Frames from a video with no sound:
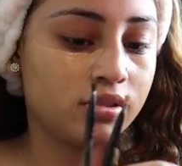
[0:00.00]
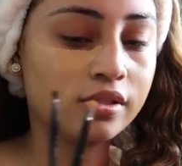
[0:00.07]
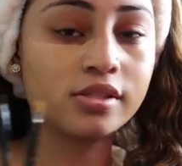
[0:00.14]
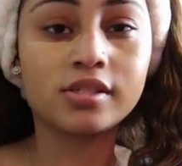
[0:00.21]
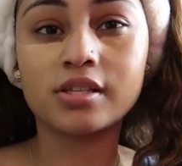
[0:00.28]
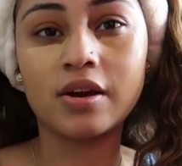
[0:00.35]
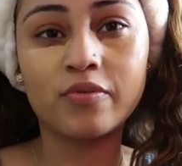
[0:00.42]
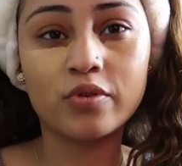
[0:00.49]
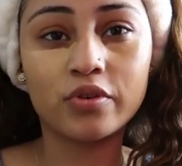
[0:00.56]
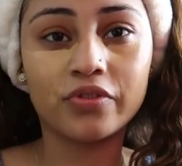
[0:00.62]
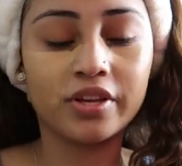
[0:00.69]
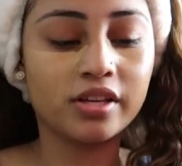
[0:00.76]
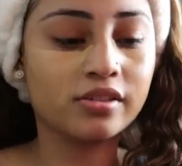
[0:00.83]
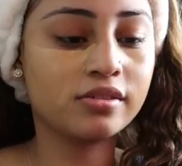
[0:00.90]
several
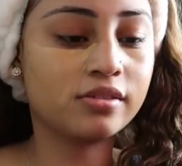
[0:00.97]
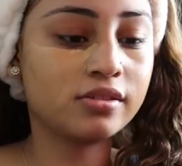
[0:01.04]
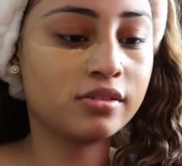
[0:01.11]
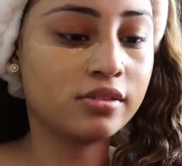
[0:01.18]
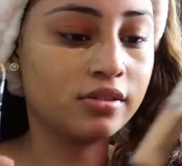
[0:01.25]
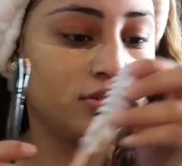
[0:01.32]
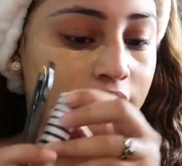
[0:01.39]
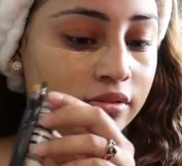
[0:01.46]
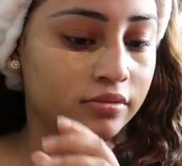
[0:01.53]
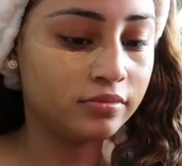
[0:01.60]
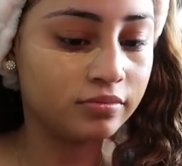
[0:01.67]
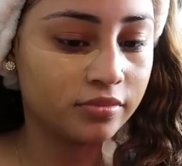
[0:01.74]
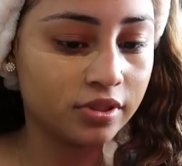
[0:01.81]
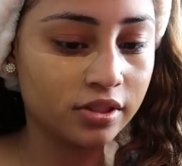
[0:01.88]
things.
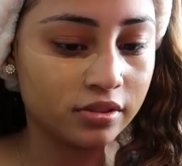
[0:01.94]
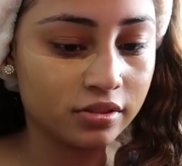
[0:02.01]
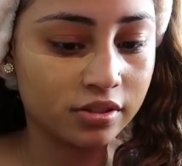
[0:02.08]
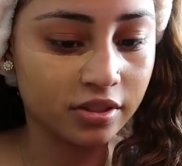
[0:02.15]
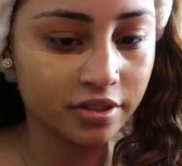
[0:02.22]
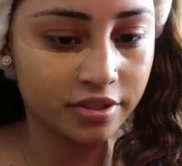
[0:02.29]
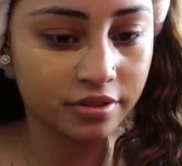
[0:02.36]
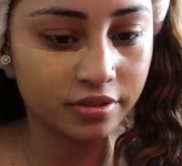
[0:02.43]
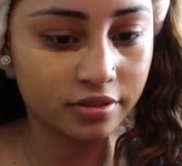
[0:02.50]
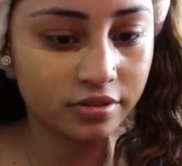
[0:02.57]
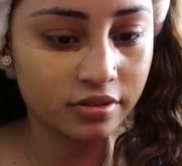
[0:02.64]
This, and